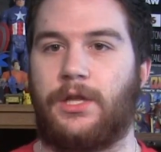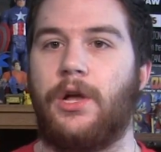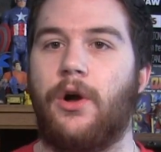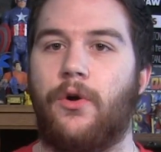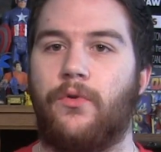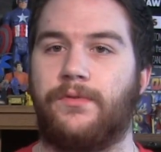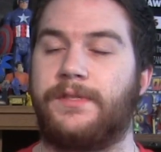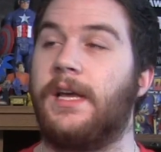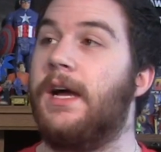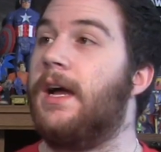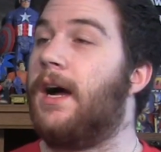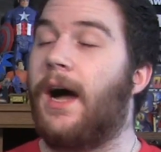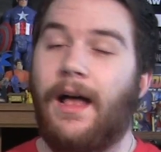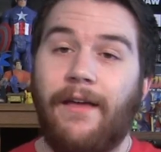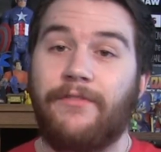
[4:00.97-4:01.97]
clothes.
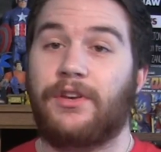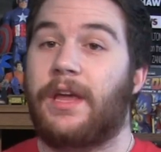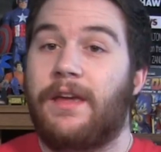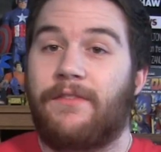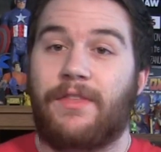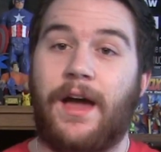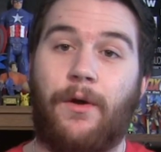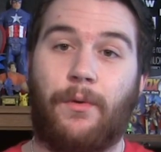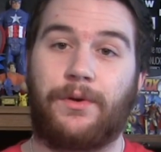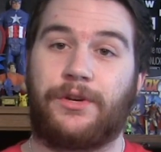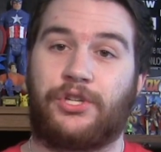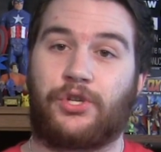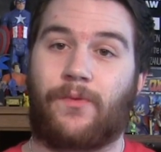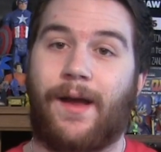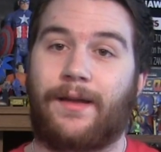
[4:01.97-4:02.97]
I'll have to give that one
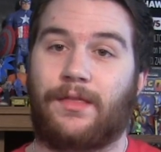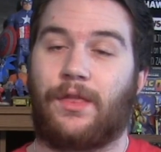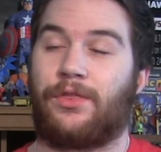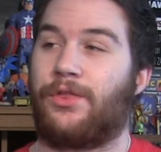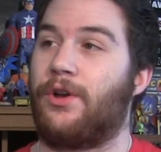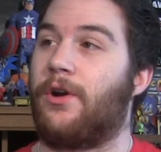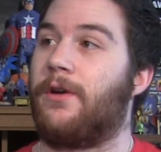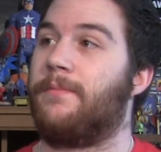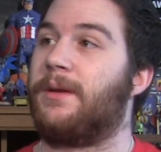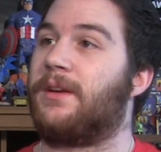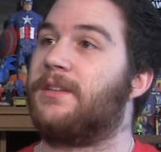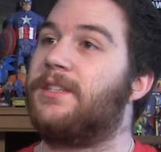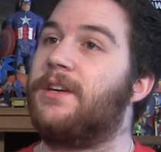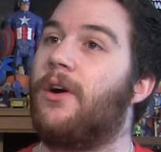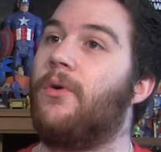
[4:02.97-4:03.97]
to Shrek the Third,
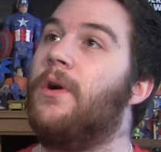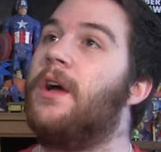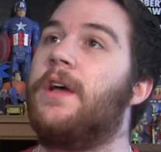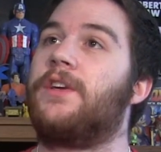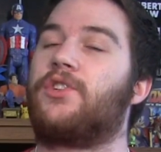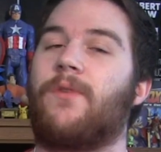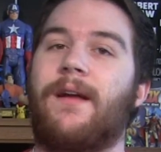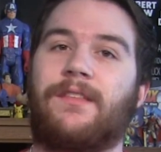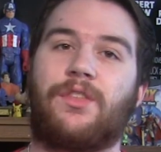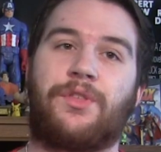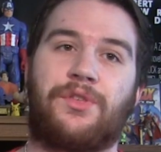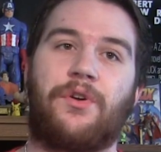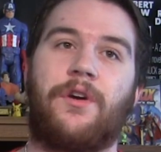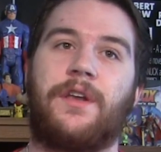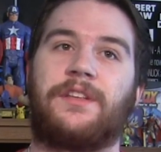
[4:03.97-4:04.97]
because, you know, Shrek
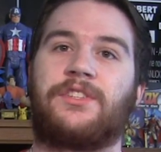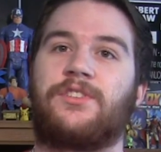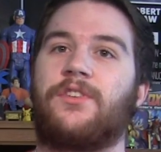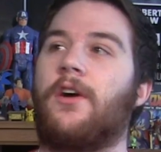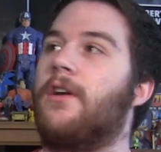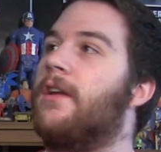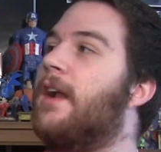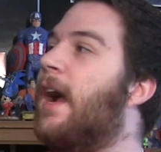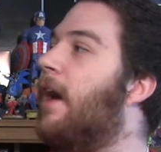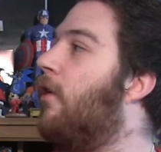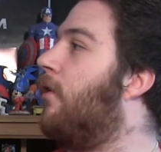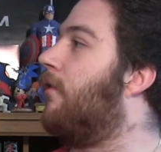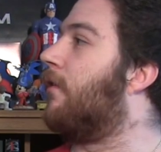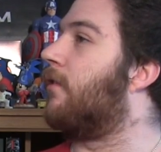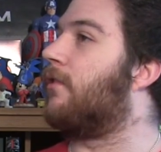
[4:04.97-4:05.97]
the Third, it started
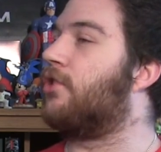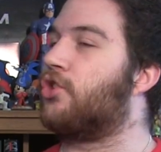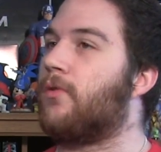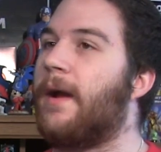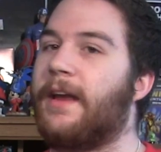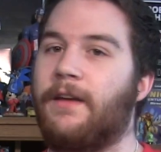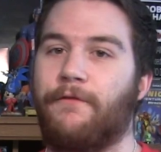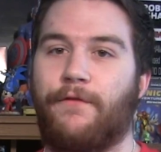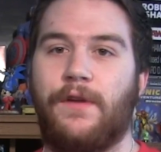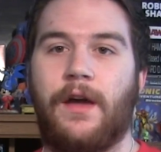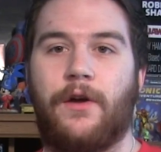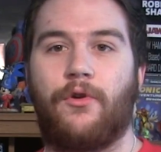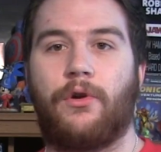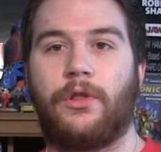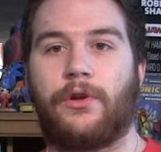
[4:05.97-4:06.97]
out and Shrek and
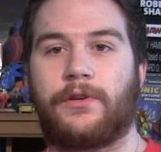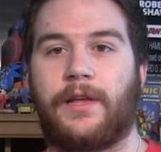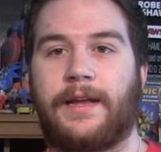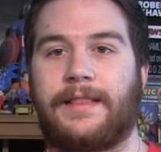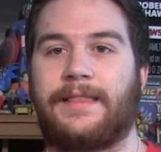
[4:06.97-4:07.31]
Fiona looked